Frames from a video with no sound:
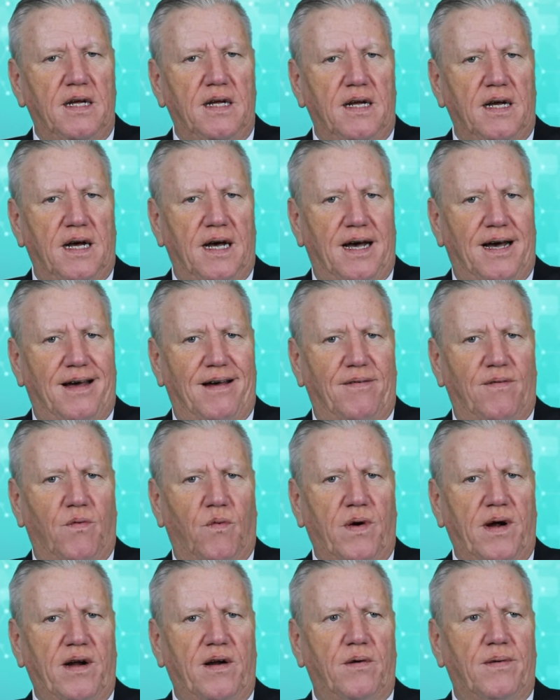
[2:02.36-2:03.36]

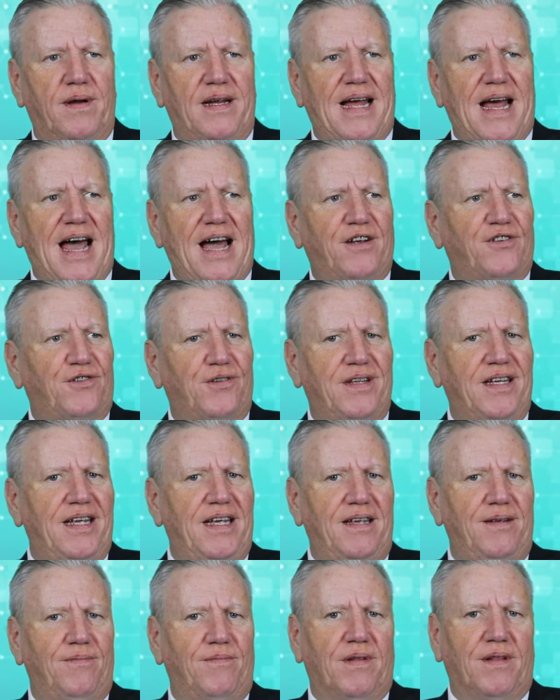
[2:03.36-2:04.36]
where
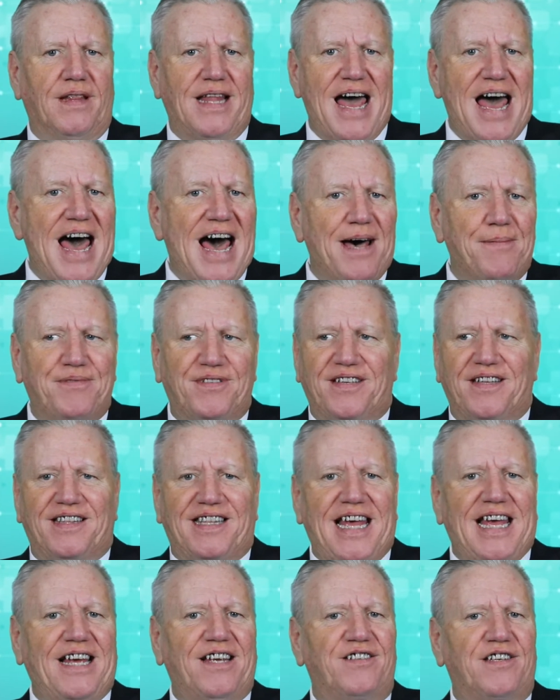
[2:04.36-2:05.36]
actually labs and
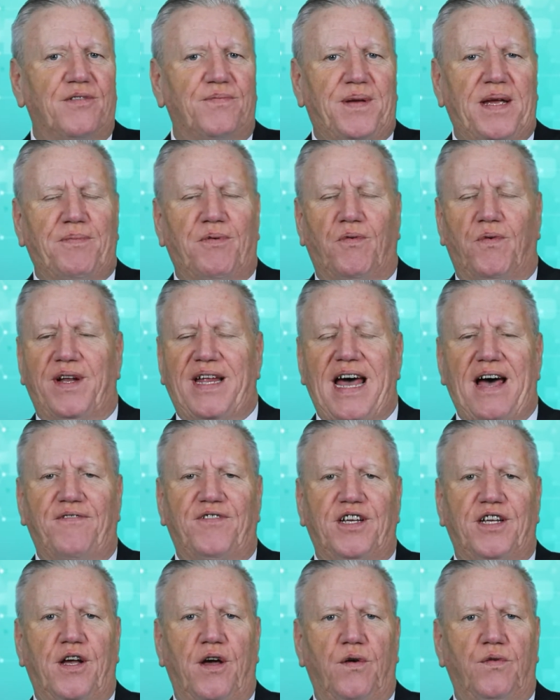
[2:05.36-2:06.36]
things that people would have
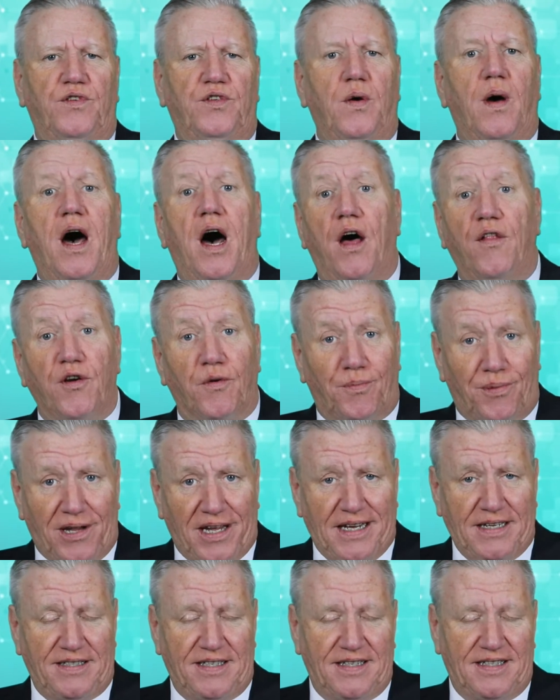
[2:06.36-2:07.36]
to go to other
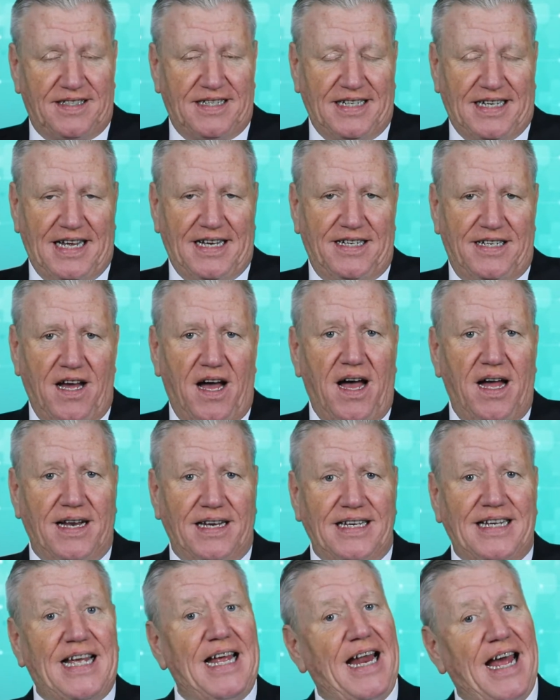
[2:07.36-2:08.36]
places to get
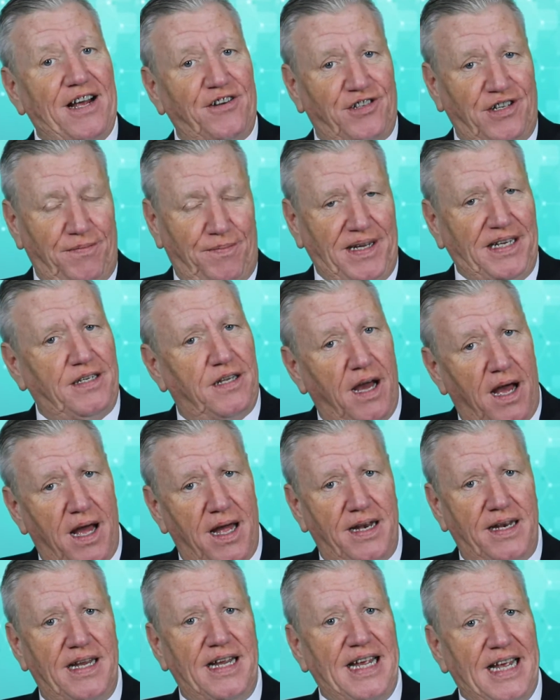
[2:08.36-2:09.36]
done can actually be
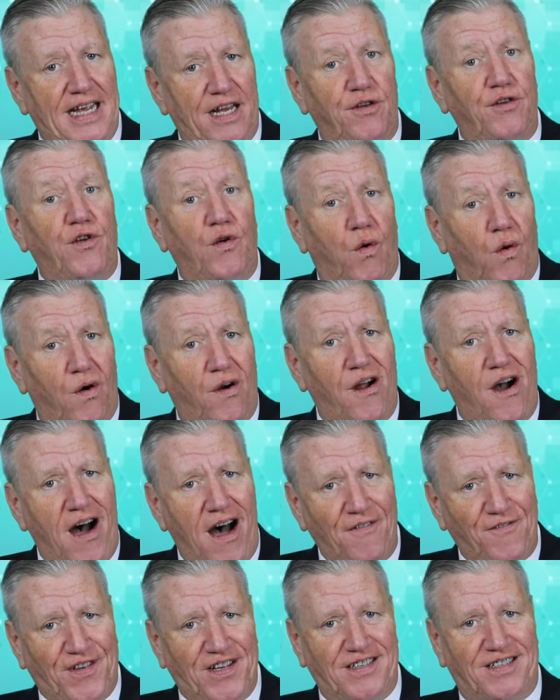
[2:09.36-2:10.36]
done in your
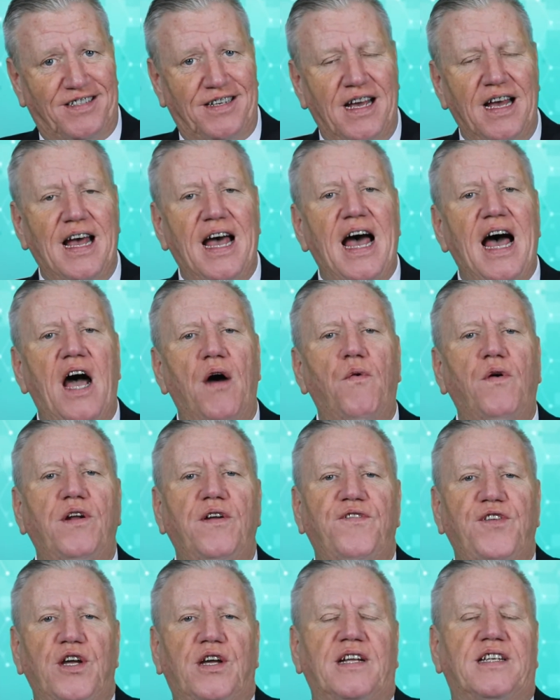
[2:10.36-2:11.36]
office. I wonder
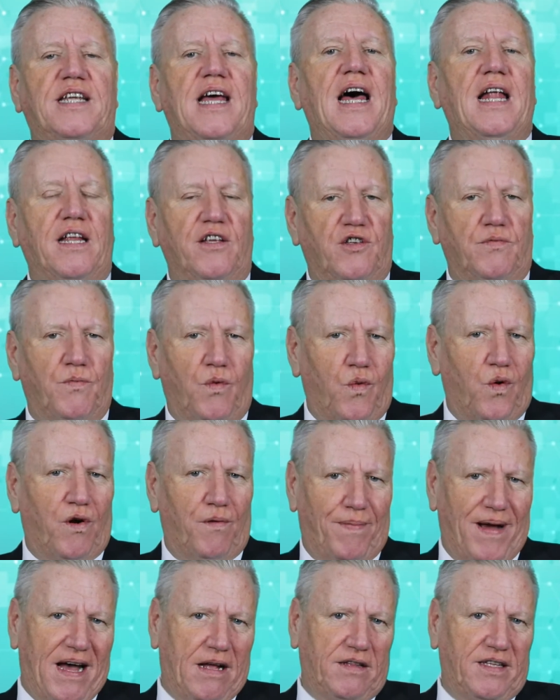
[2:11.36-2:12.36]
if you could tell us more
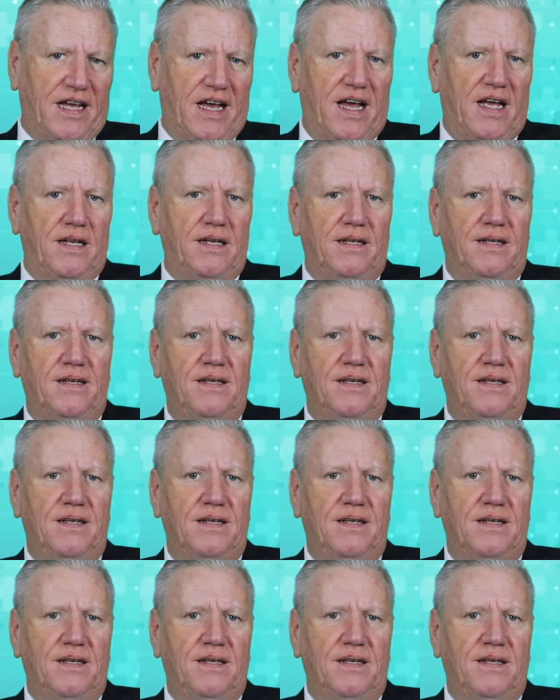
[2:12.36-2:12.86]
about that.